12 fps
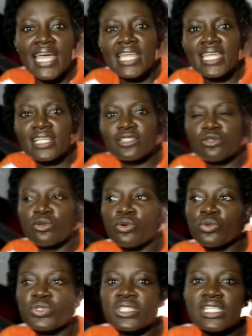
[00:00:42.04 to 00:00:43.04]
And at
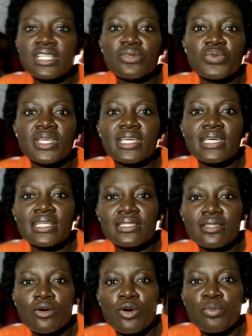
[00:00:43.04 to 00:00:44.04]
LoSIN, we get
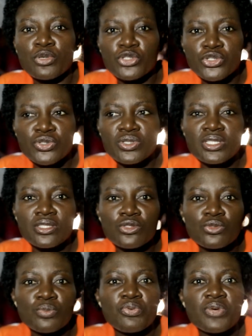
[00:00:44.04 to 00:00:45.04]
the opportunity
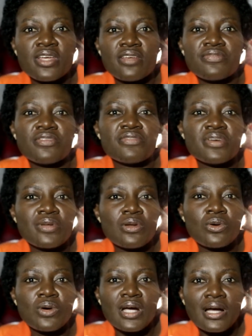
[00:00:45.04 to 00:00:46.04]
to pray for very
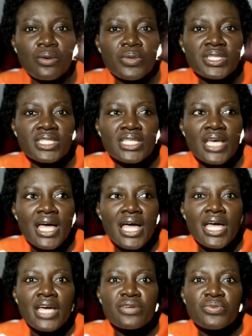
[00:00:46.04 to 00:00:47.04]
long hours,
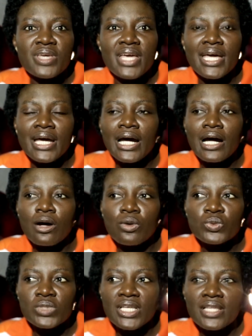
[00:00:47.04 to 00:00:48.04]
and we
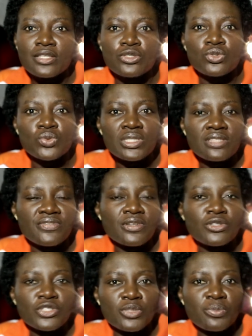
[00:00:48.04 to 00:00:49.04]
encounter the sweet
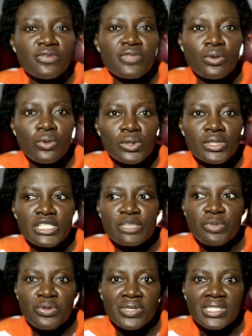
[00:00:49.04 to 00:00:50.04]
fellowship of the Holy
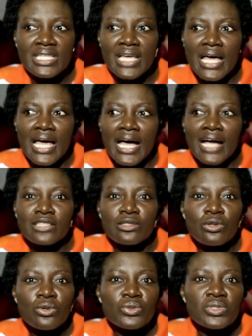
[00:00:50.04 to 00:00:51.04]
Spirit. At
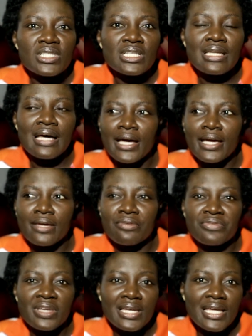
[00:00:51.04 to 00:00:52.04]
LoSIN, I
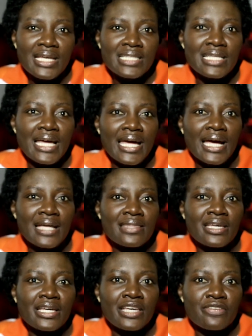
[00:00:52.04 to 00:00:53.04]
realized I
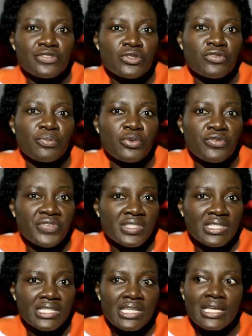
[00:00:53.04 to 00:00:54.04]
had the gift of
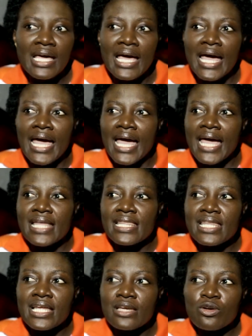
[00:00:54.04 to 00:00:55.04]
prophecy,
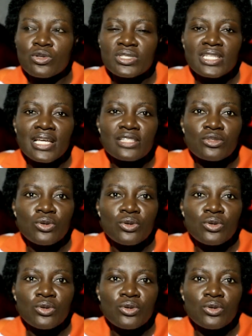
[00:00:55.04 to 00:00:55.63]
and then LoSIN has